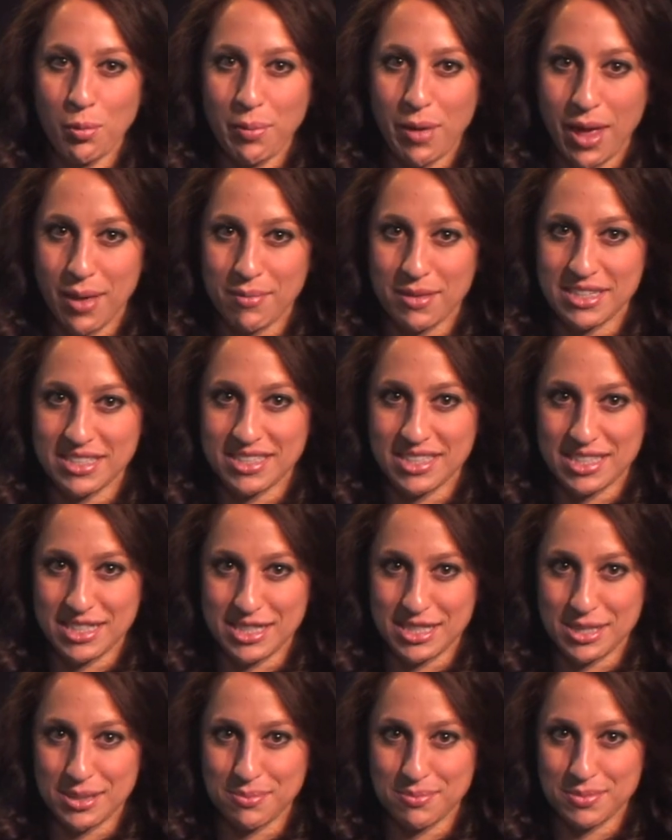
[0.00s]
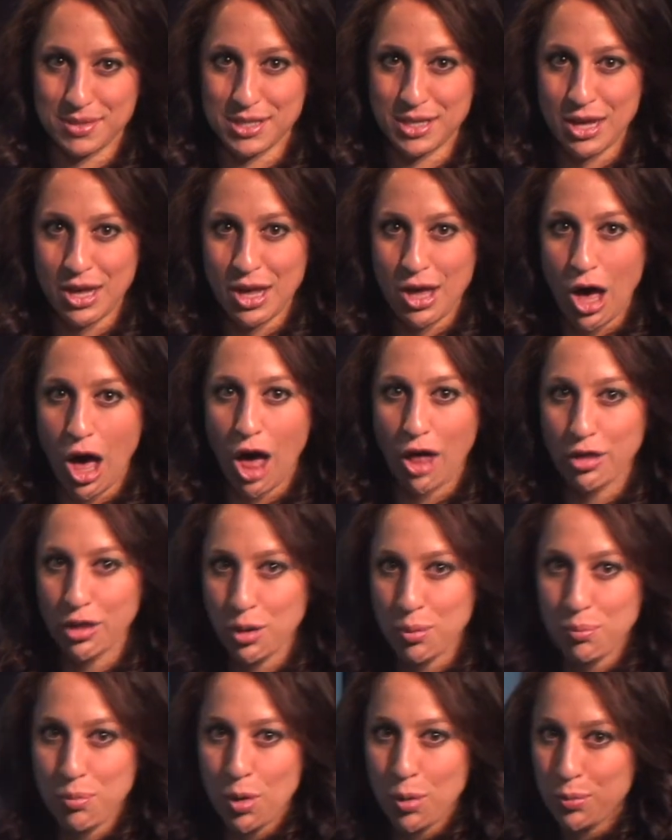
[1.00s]
payment systems.
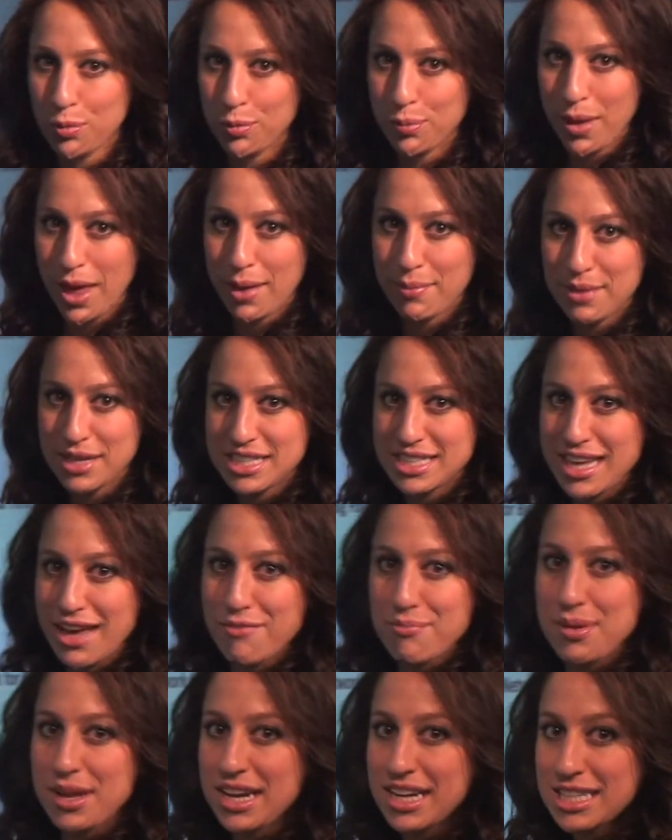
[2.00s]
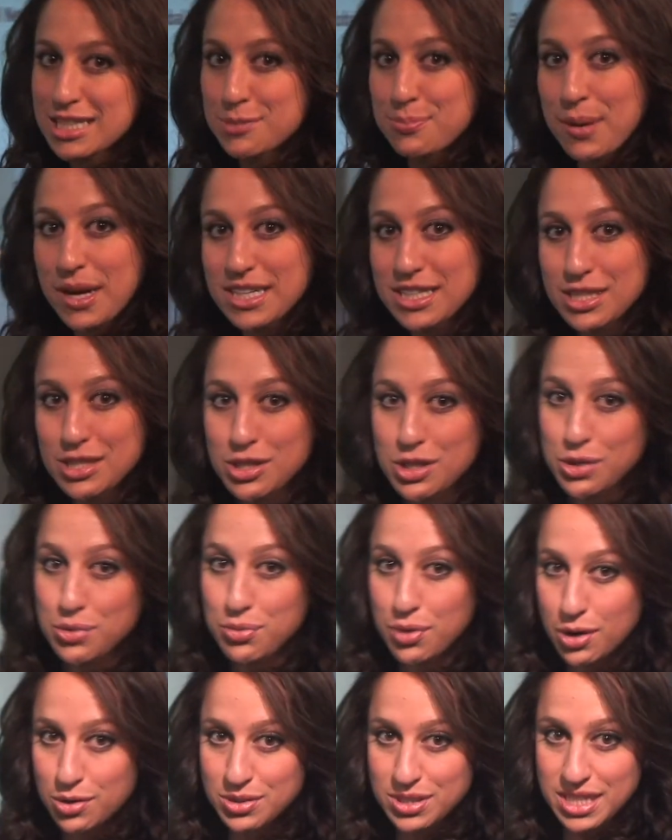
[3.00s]
Although mobile payments have been expected to
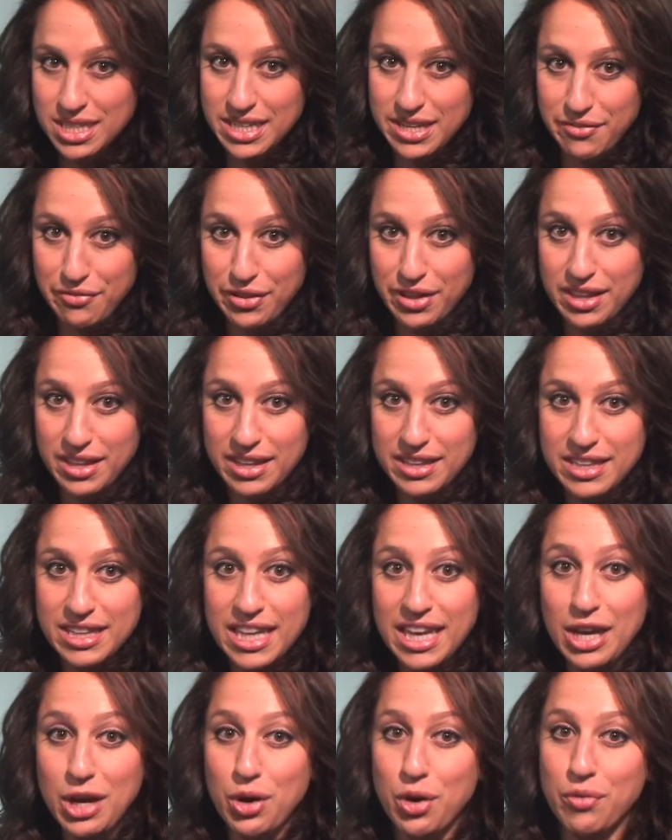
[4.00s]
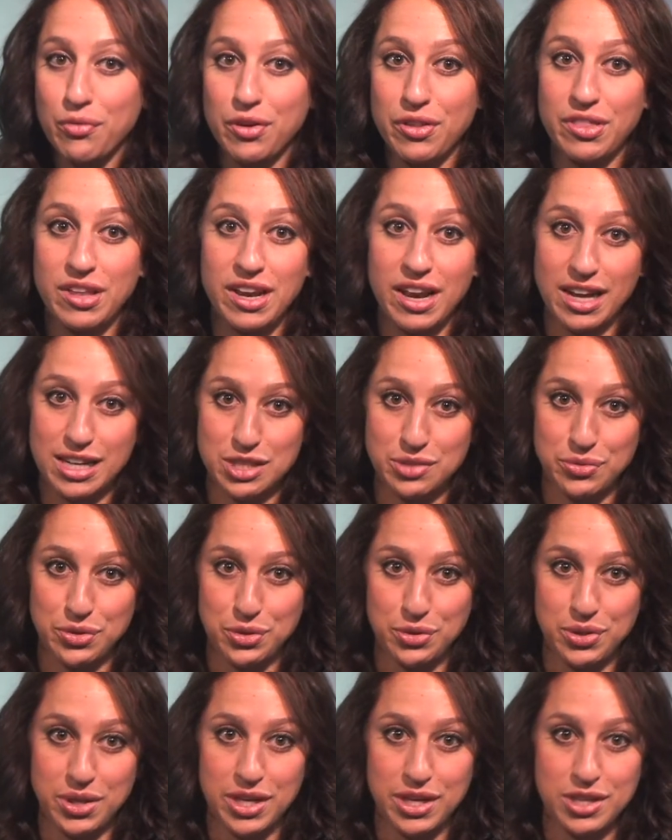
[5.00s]
grow significantly over the next
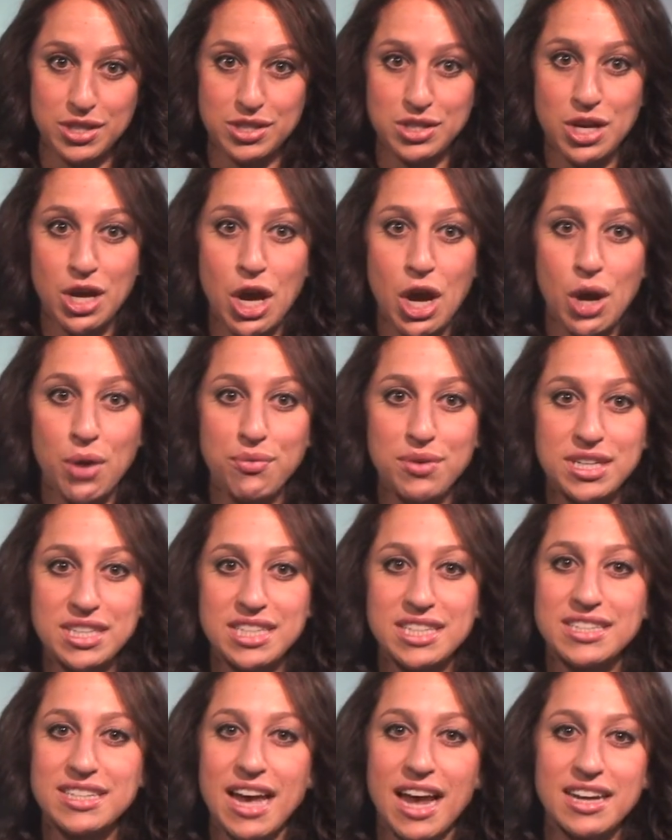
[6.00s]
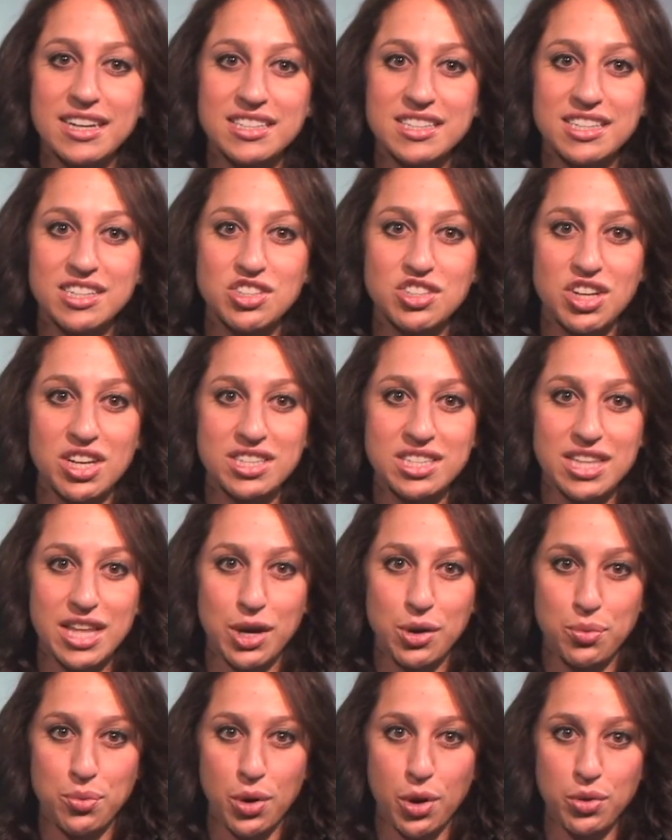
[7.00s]
few years, recent data suggests
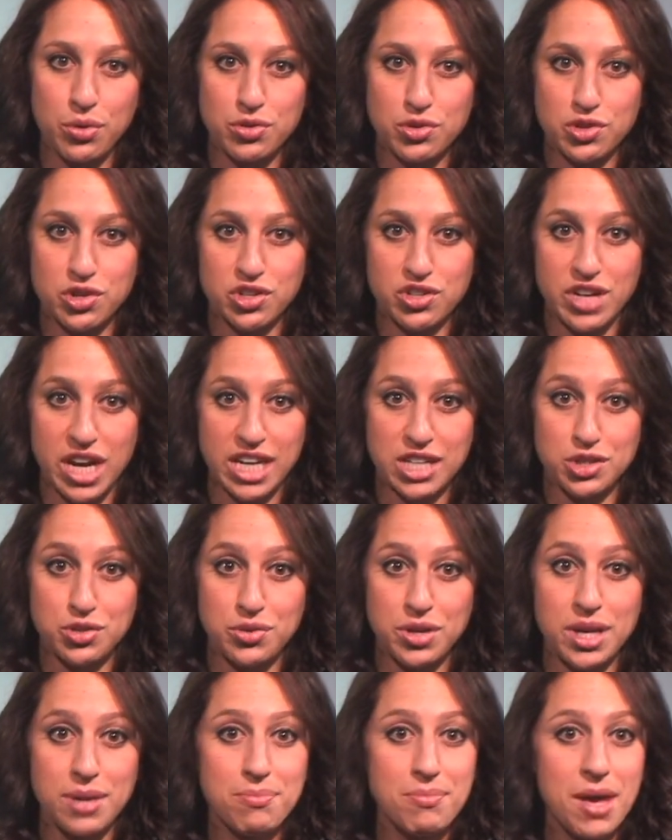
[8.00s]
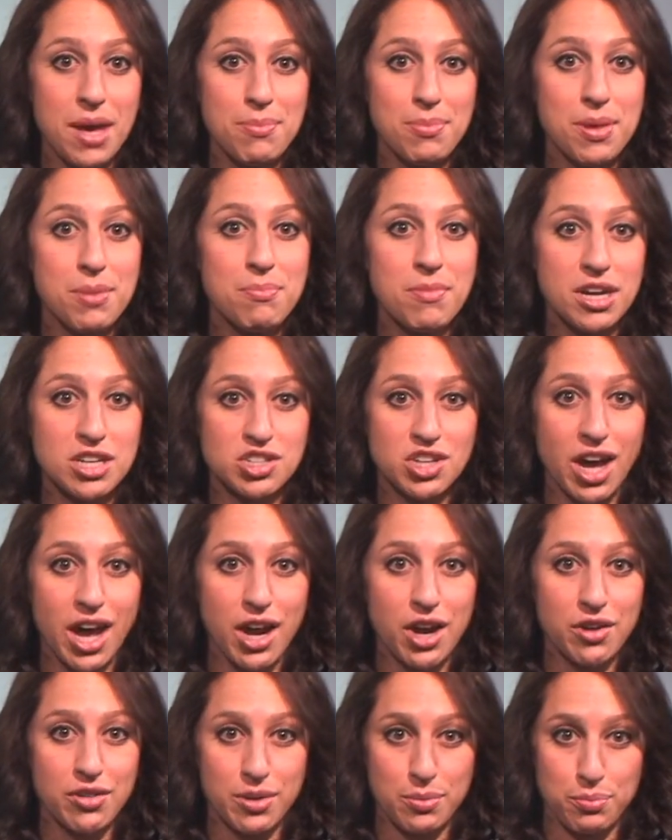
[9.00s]
that growth trajectory may be much
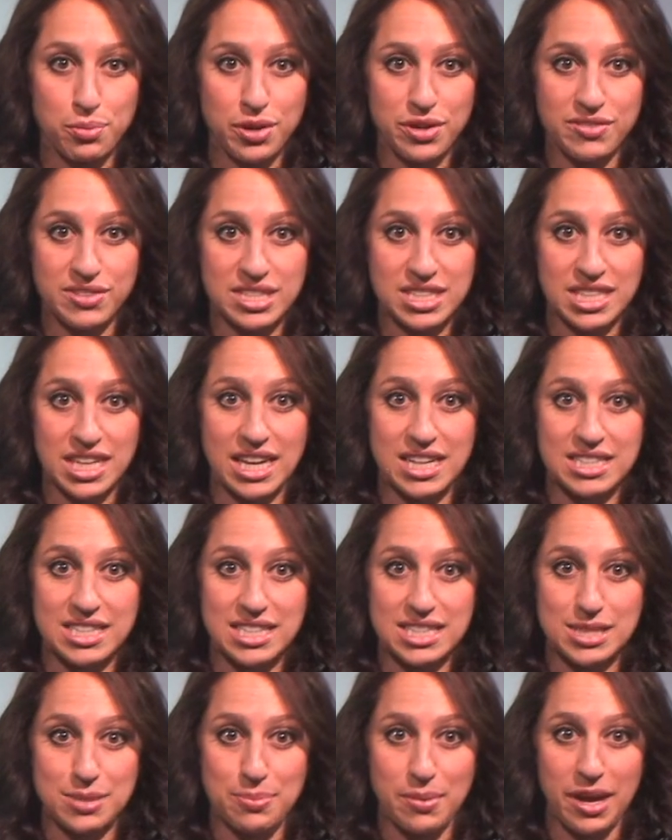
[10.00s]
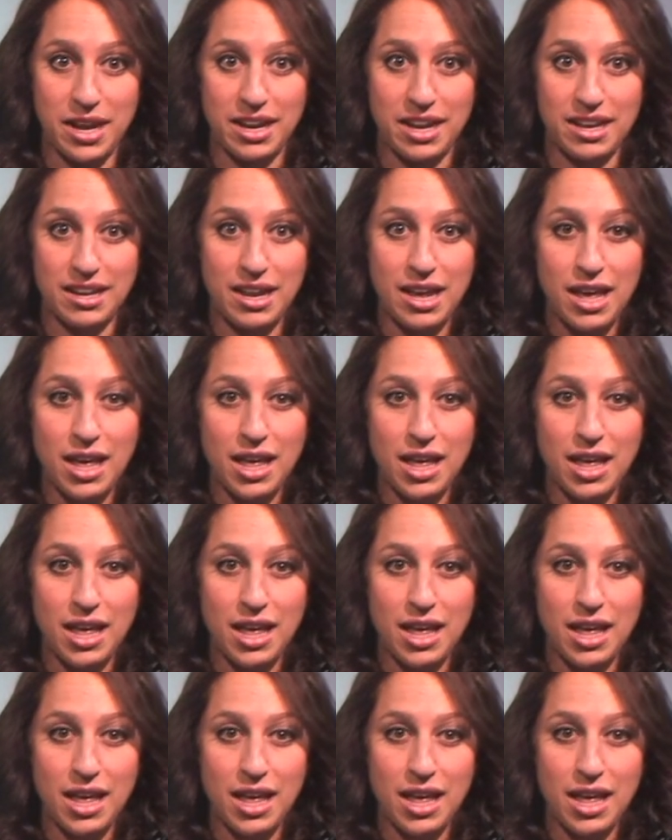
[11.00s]
higher than previously anticipated.